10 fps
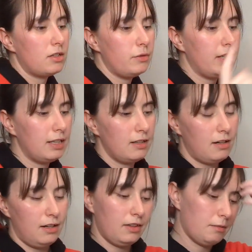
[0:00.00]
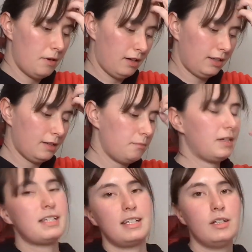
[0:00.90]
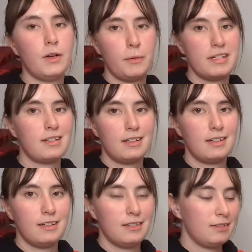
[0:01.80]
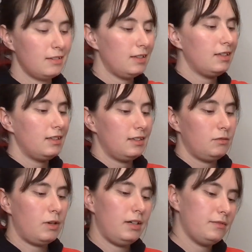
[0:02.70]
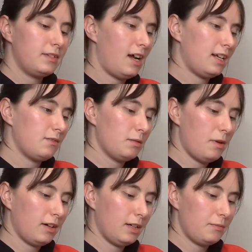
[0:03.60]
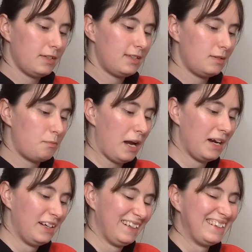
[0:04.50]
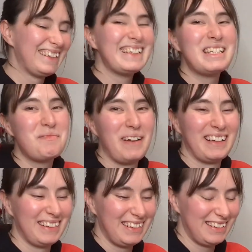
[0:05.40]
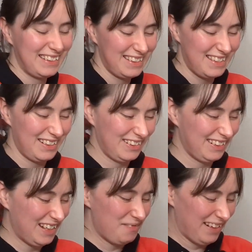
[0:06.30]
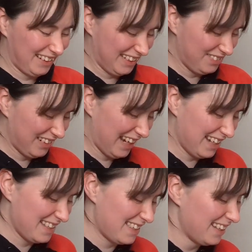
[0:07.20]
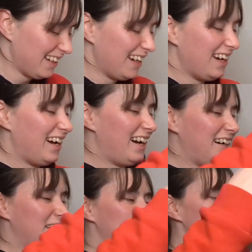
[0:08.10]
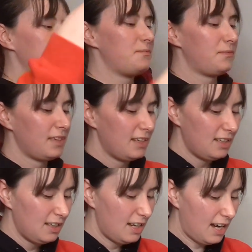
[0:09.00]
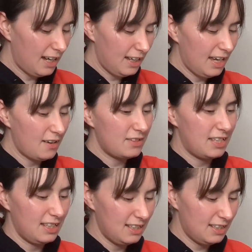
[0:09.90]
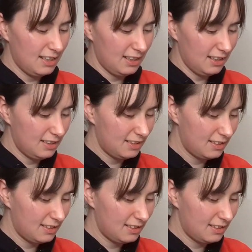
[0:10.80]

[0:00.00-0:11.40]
doing it on the mock-up because I knew I wasn't gonna, well, not even the mock-up, this is this is barely considered a mock-up, guys. I have a tendency to